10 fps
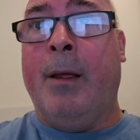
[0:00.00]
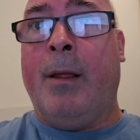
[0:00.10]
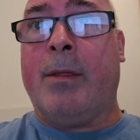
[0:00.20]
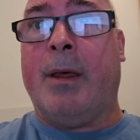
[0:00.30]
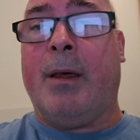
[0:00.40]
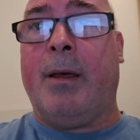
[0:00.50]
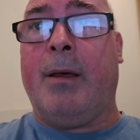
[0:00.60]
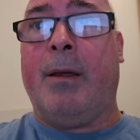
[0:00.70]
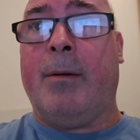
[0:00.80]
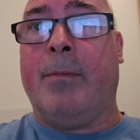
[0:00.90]

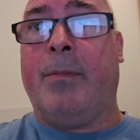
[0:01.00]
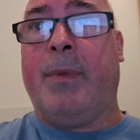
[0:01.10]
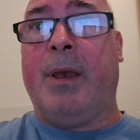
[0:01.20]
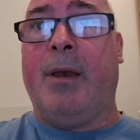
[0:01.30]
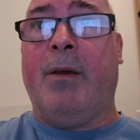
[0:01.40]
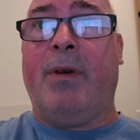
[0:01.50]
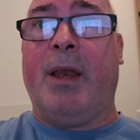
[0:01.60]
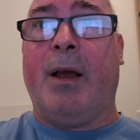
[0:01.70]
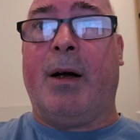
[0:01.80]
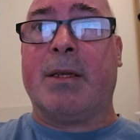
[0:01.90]
The
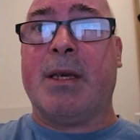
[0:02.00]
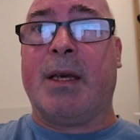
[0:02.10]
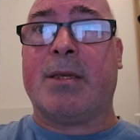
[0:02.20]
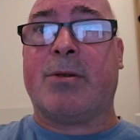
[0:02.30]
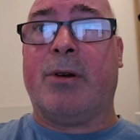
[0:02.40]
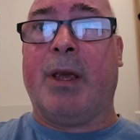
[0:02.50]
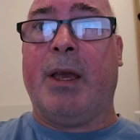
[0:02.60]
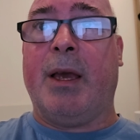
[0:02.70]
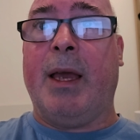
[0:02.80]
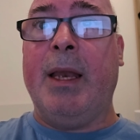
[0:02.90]
Nvidia RTX
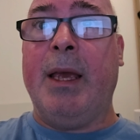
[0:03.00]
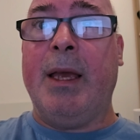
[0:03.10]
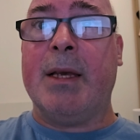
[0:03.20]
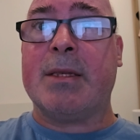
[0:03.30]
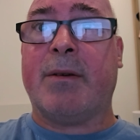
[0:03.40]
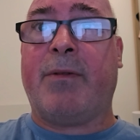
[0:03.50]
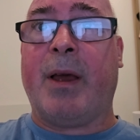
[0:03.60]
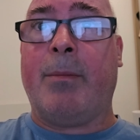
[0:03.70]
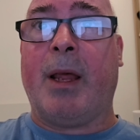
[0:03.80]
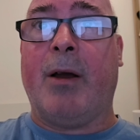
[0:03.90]
3080 is a
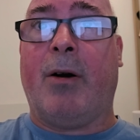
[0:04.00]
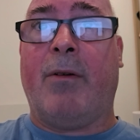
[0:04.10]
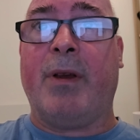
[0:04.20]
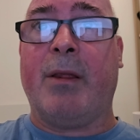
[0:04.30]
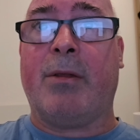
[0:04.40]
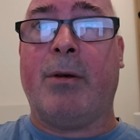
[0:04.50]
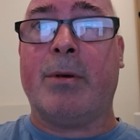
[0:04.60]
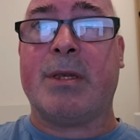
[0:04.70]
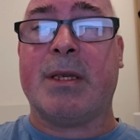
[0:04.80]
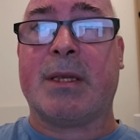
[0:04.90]
family of
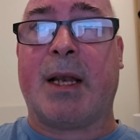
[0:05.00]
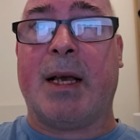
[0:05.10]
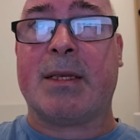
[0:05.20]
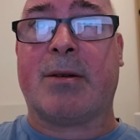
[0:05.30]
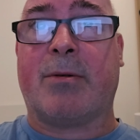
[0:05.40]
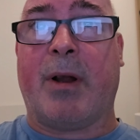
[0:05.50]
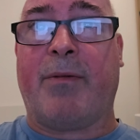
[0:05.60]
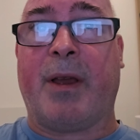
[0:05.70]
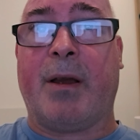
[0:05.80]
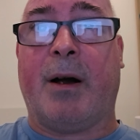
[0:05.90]
enthusiast class
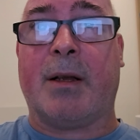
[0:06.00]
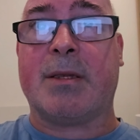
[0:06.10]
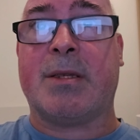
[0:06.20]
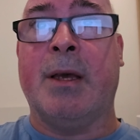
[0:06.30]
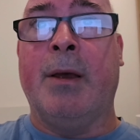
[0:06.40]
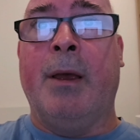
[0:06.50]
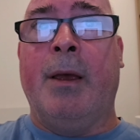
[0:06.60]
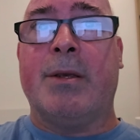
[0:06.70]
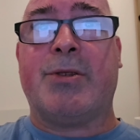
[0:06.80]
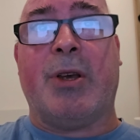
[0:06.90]
graphic cards.
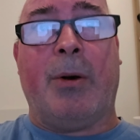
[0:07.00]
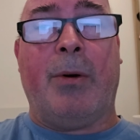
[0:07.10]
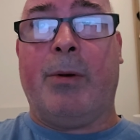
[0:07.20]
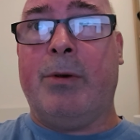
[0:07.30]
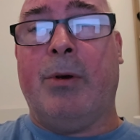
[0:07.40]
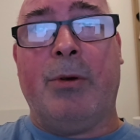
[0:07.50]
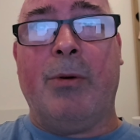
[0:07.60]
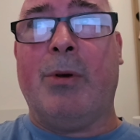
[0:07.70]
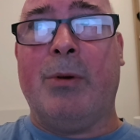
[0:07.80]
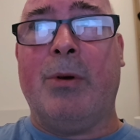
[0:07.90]
So
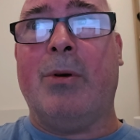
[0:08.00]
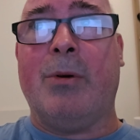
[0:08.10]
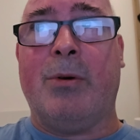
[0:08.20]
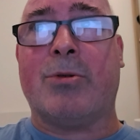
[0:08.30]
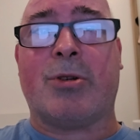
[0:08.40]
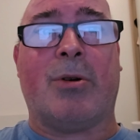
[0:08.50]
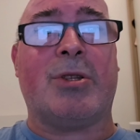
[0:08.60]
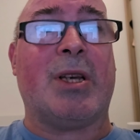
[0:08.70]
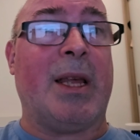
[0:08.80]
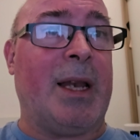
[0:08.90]
you
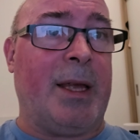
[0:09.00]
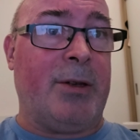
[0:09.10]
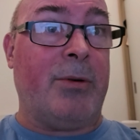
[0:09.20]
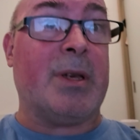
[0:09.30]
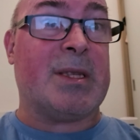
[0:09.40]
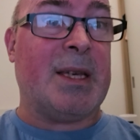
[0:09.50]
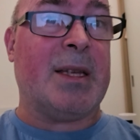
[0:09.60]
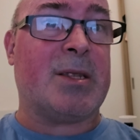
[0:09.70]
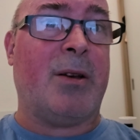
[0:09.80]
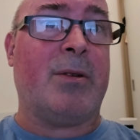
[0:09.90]
search a little and you can see it.
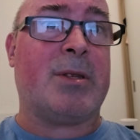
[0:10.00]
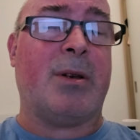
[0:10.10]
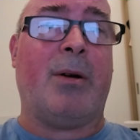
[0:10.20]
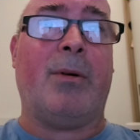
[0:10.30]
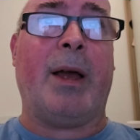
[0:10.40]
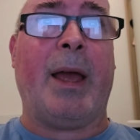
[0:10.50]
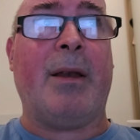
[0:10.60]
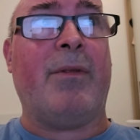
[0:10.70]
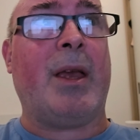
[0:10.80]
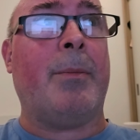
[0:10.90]
So
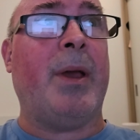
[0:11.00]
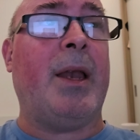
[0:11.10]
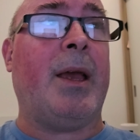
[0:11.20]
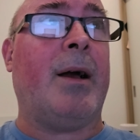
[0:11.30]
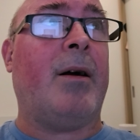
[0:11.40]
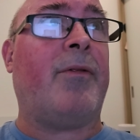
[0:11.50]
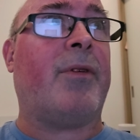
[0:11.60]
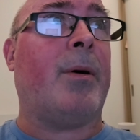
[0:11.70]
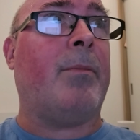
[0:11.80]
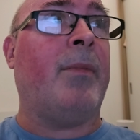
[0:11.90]
and Wikipedia
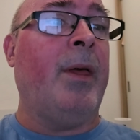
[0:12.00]
from